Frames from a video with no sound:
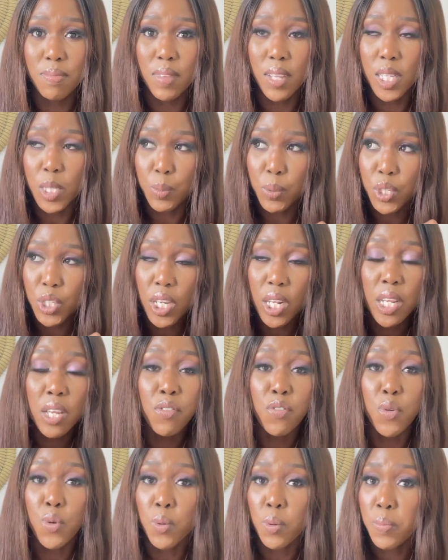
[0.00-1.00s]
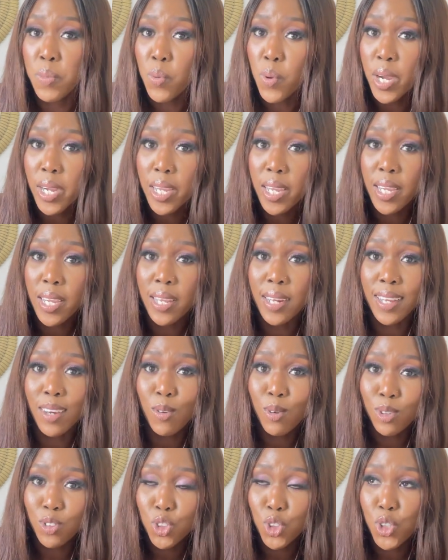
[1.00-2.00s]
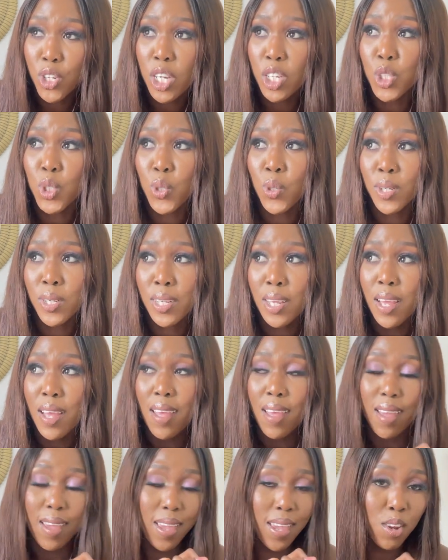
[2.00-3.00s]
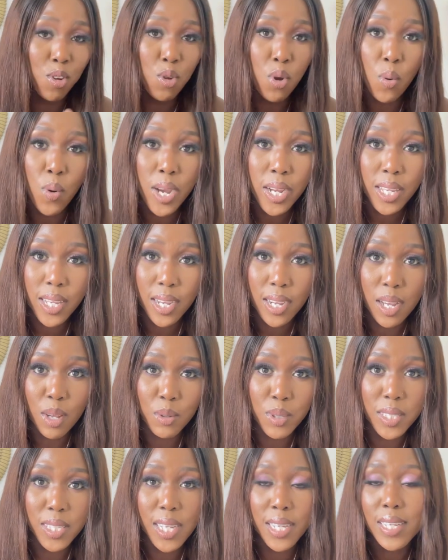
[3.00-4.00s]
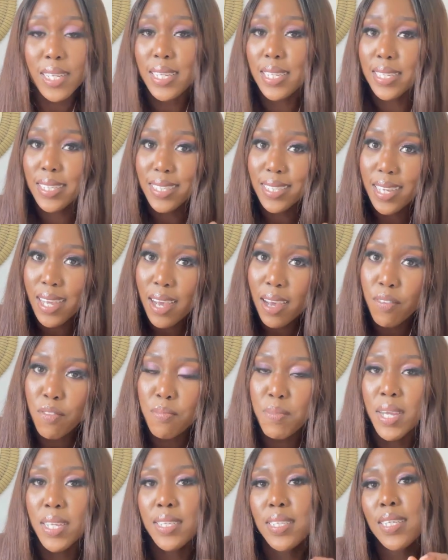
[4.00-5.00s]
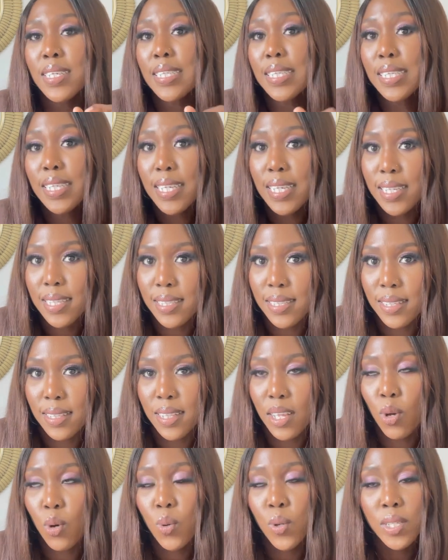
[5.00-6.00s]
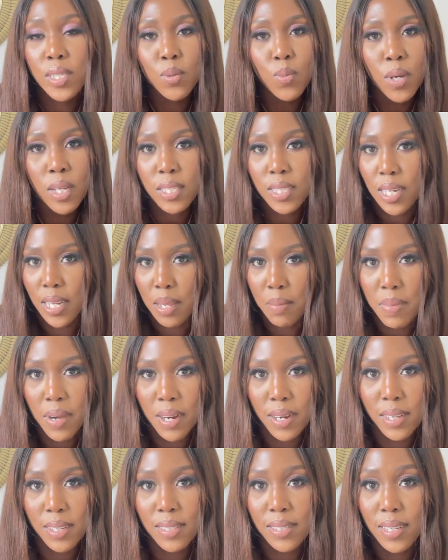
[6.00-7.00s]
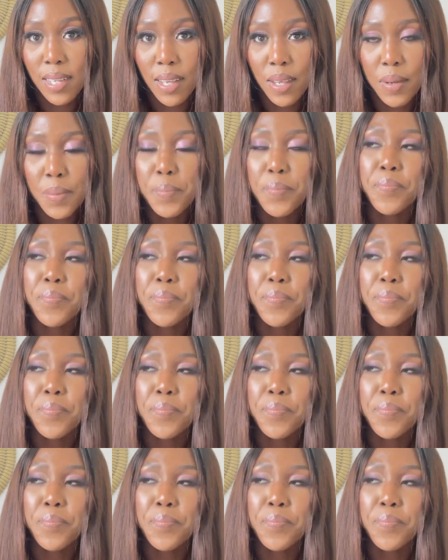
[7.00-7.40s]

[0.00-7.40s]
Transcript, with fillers: especially if you'll be working in a construction and you're working outside it's tough but it's easy they always want laborers here